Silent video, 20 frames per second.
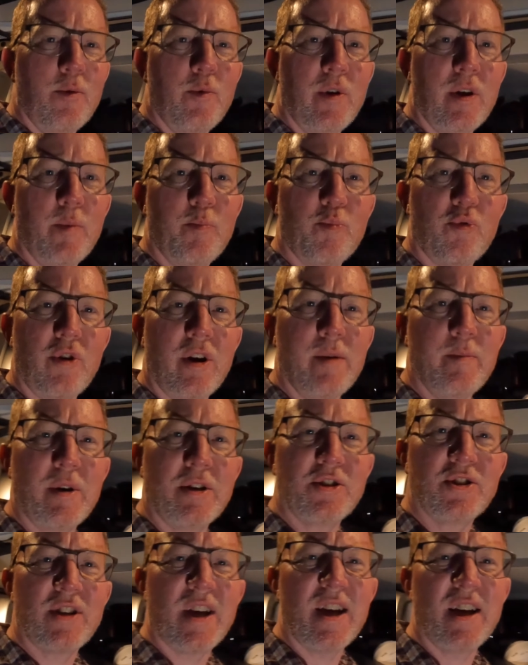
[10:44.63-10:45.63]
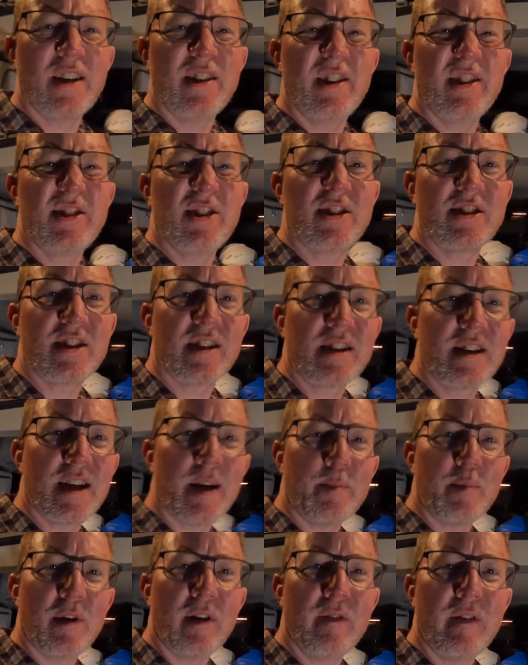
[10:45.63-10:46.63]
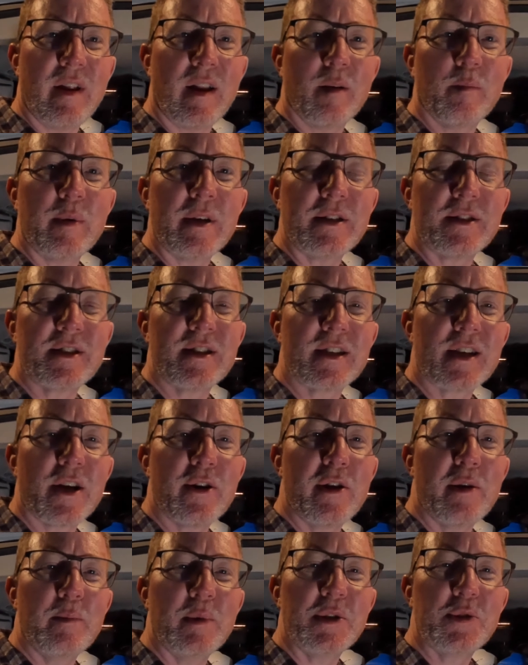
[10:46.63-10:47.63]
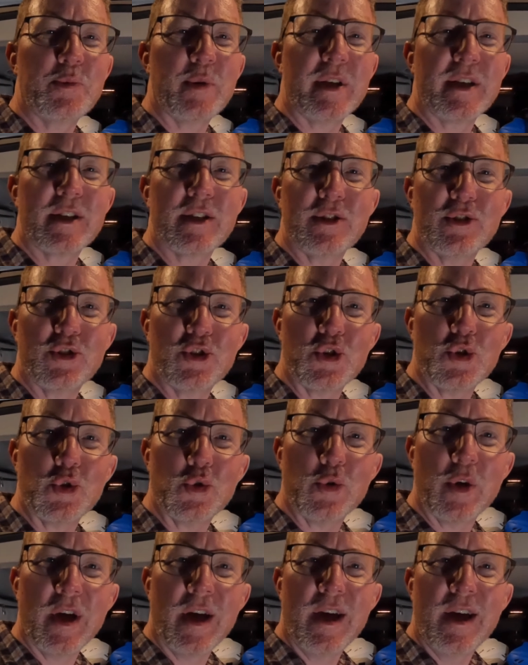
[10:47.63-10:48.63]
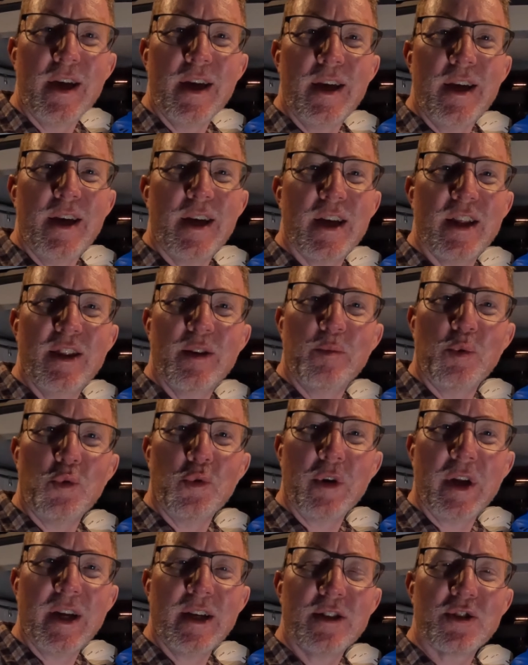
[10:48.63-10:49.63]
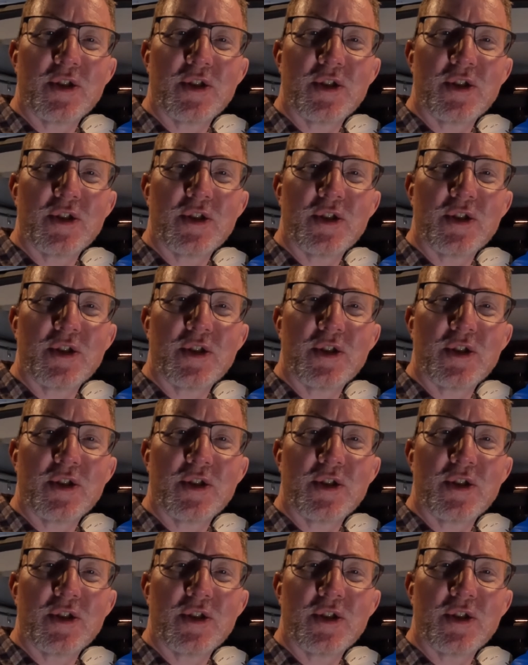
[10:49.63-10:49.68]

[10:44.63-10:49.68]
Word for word: we're pretty much there. There's just a couple of little bits to go in which we can do in the morning.